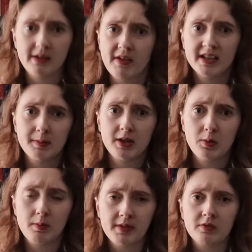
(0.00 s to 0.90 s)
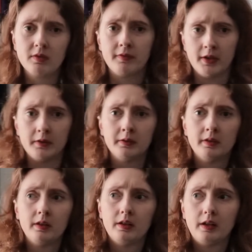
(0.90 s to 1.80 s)
If there's something you want me to review,
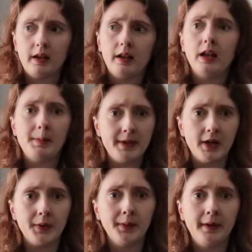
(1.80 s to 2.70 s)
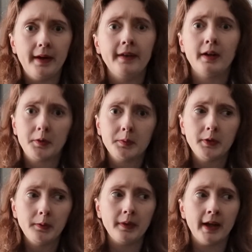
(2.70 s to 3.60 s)
let me know and I'll
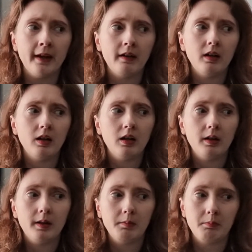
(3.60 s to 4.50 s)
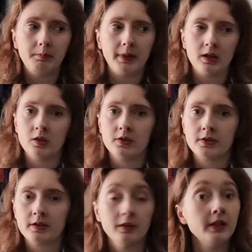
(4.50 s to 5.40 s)
do that.
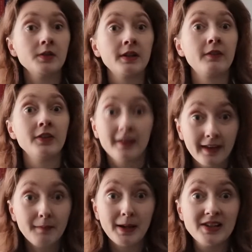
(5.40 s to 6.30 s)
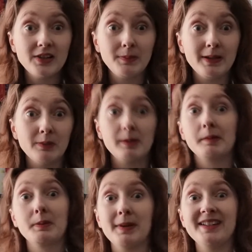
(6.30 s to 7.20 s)
Because Lord knows I've got nothing better to be doing
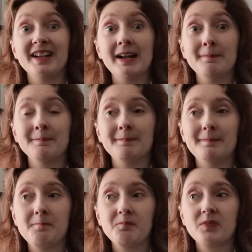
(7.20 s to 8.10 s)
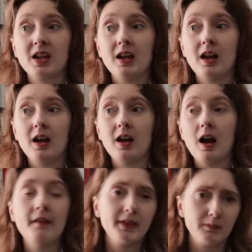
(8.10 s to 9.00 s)
with my time.
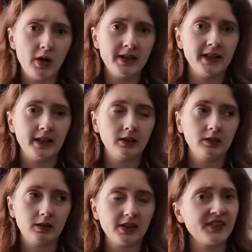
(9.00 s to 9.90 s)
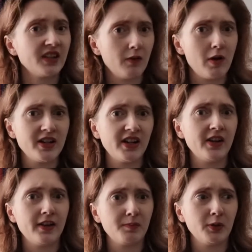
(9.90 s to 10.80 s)
Other than writing, because I've started writing
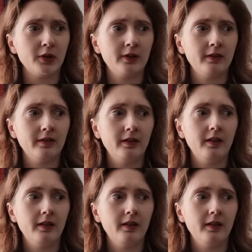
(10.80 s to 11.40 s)
another book.